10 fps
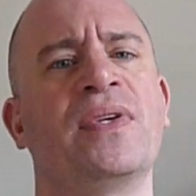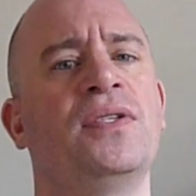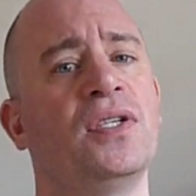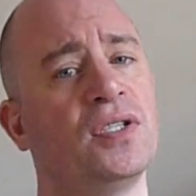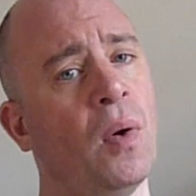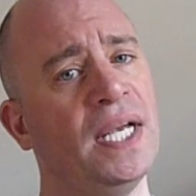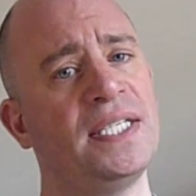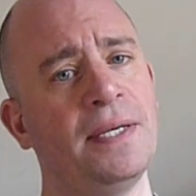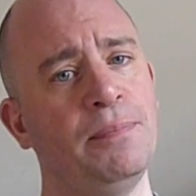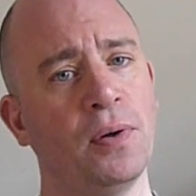So it's quite
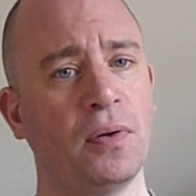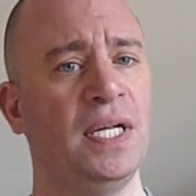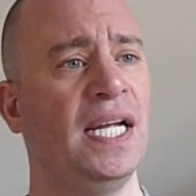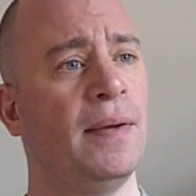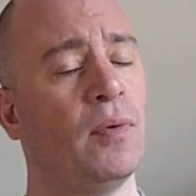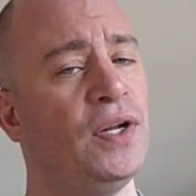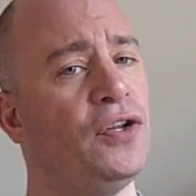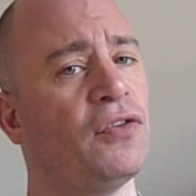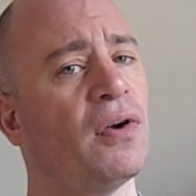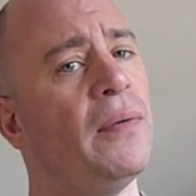simple, but when
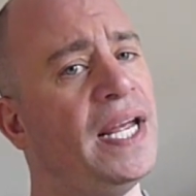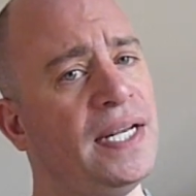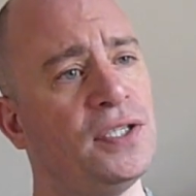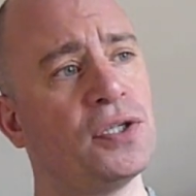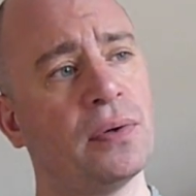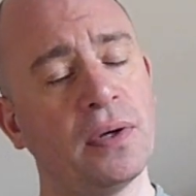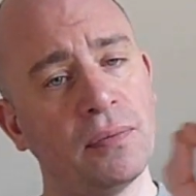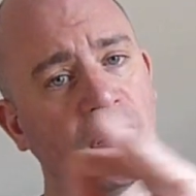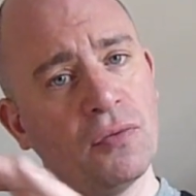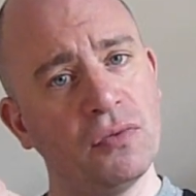you throw it into
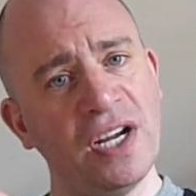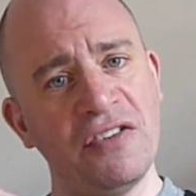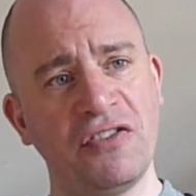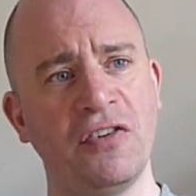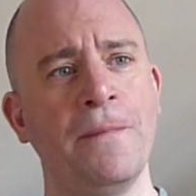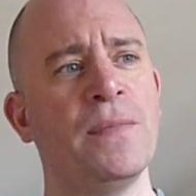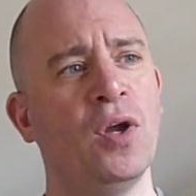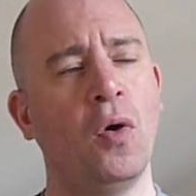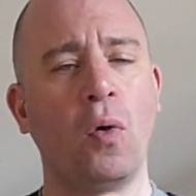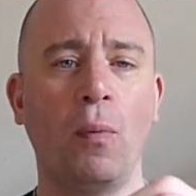a riff
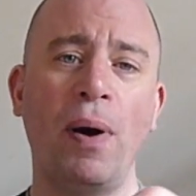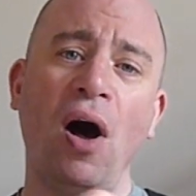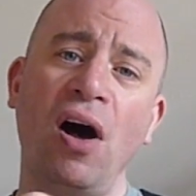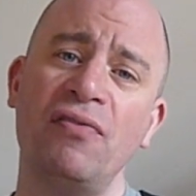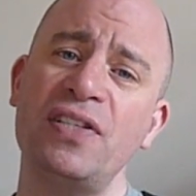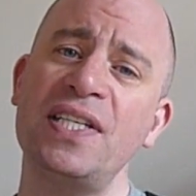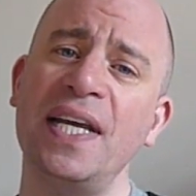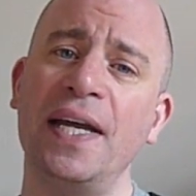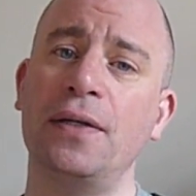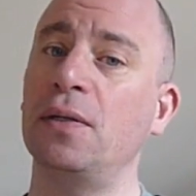or part of a
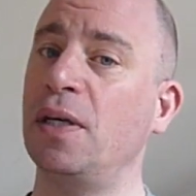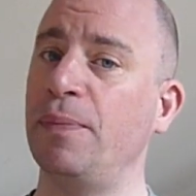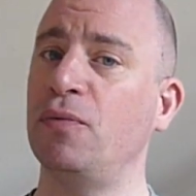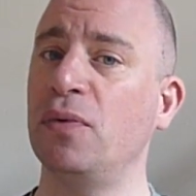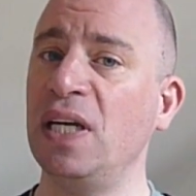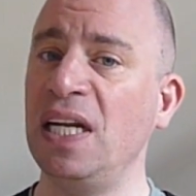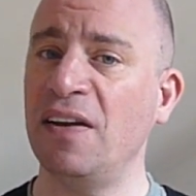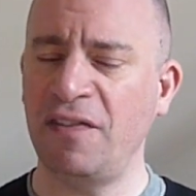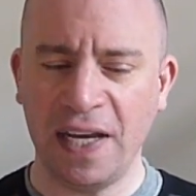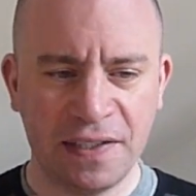scale, it can be really
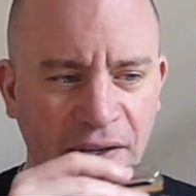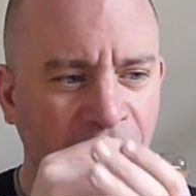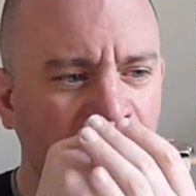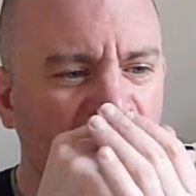effective.